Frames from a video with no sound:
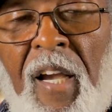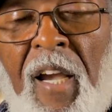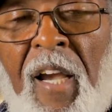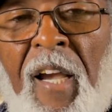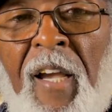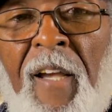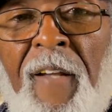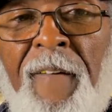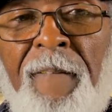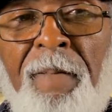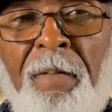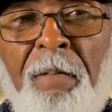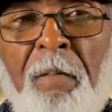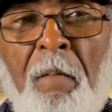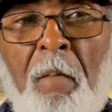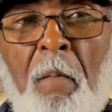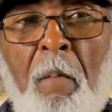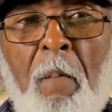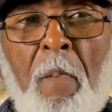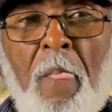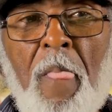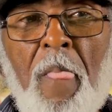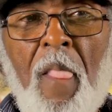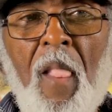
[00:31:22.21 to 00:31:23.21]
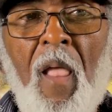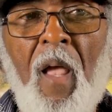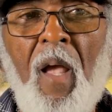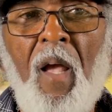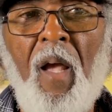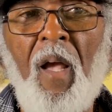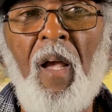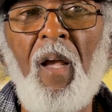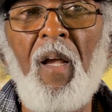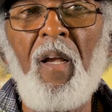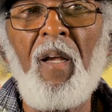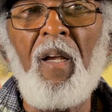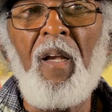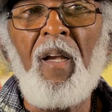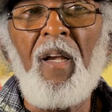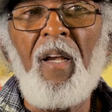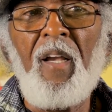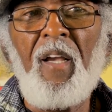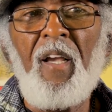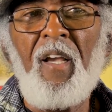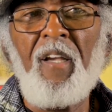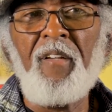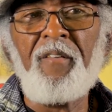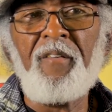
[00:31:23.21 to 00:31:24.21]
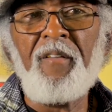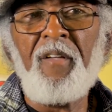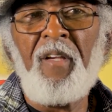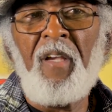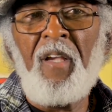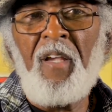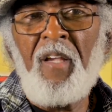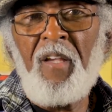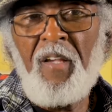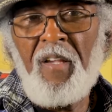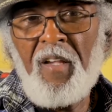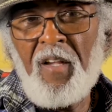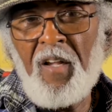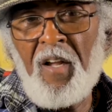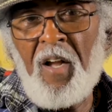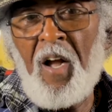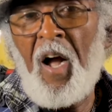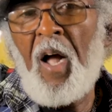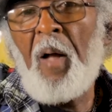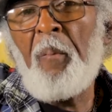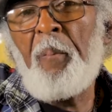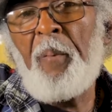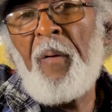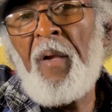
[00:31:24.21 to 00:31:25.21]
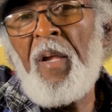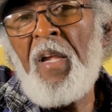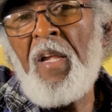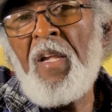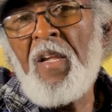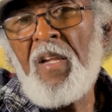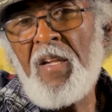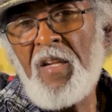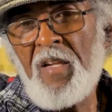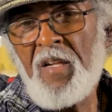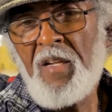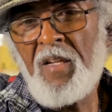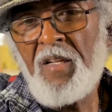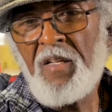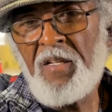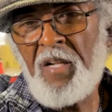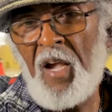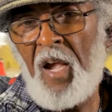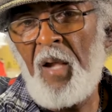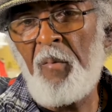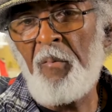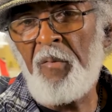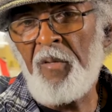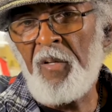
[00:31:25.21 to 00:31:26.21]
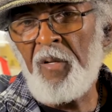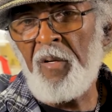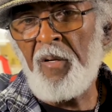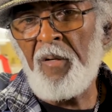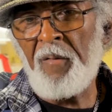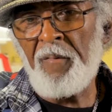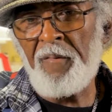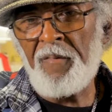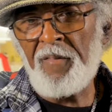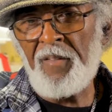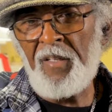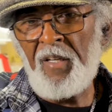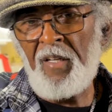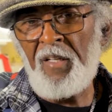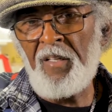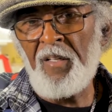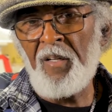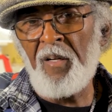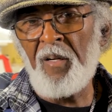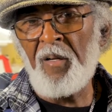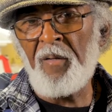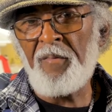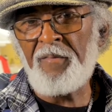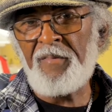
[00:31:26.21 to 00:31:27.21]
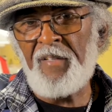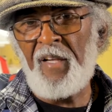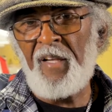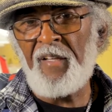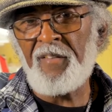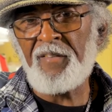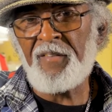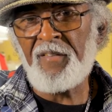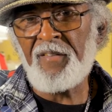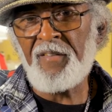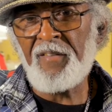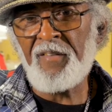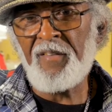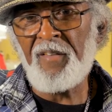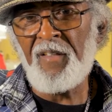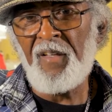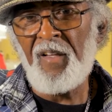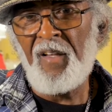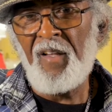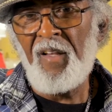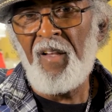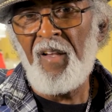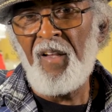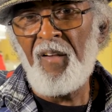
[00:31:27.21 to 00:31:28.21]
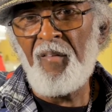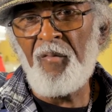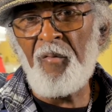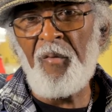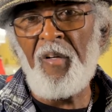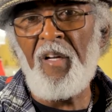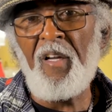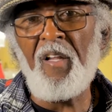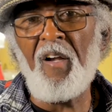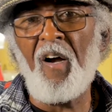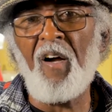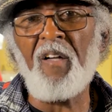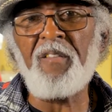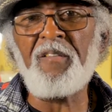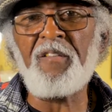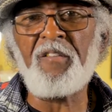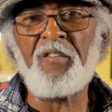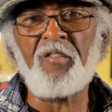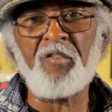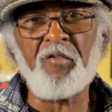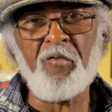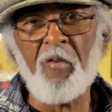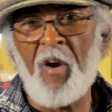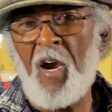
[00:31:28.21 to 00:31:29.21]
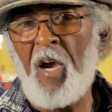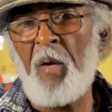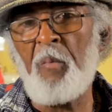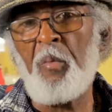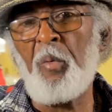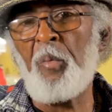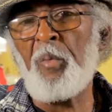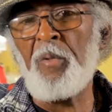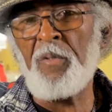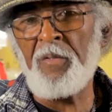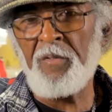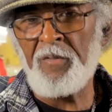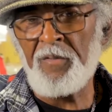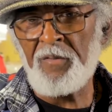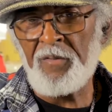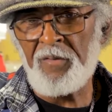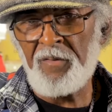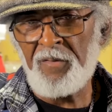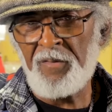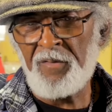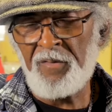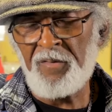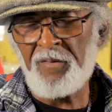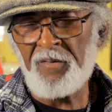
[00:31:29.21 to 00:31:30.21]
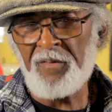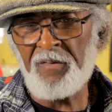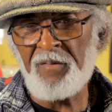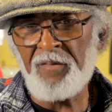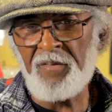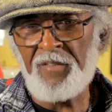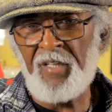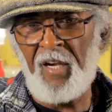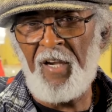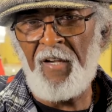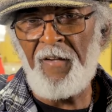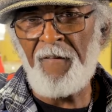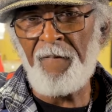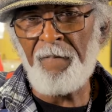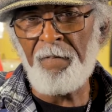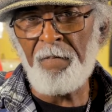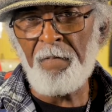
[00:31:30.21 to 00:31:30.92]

And it's a agape type love, a love that's really undescribable. Okay?